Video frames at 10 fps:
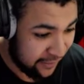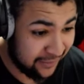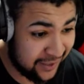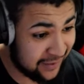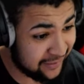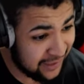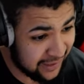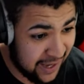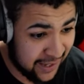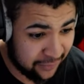sixteen
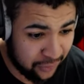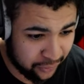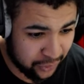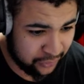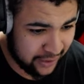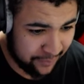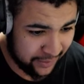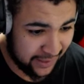K, that's not too shabby.